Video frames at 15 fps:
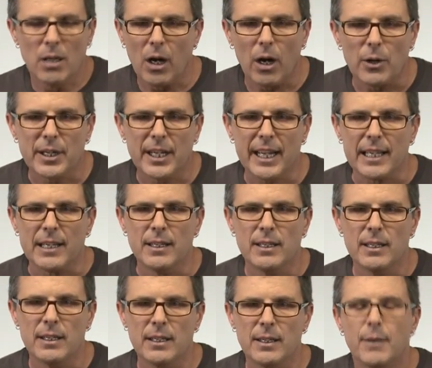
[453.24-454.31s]
Okay,
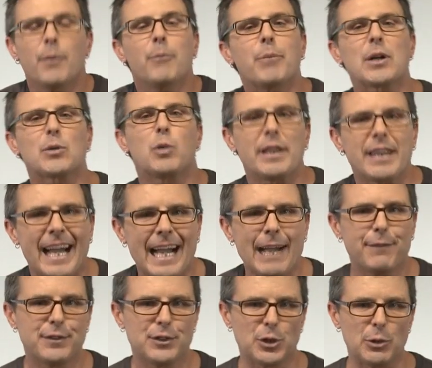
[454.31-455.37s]
but with
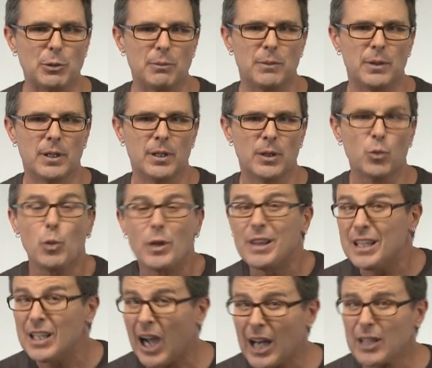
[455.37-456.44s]
have to, with
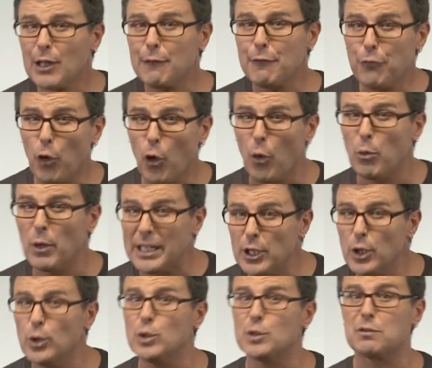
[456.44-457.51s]
the other form we
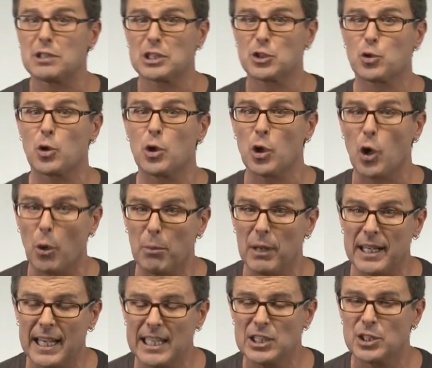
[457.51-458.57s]
use for strong
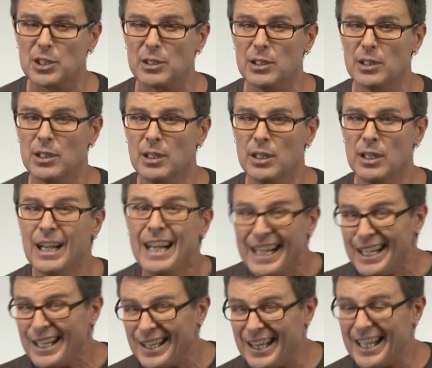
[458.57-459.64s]
obligation,
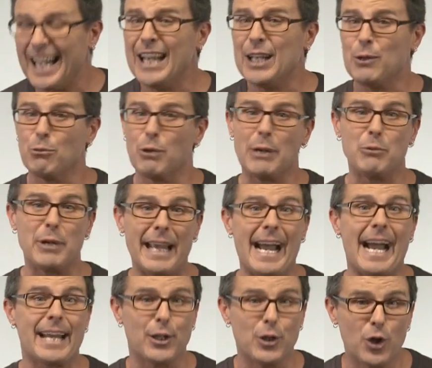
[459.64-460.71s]
then when we
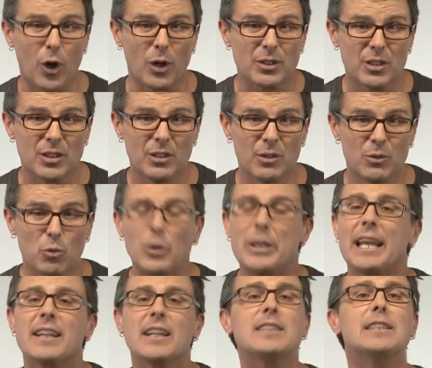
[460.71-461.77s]
add not, we
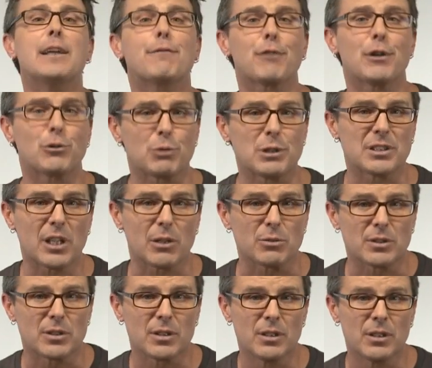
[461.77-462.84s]
get a different
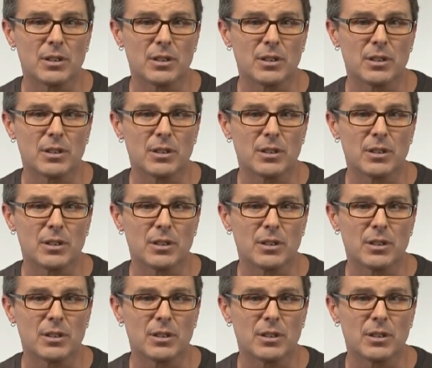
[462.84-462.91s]
result.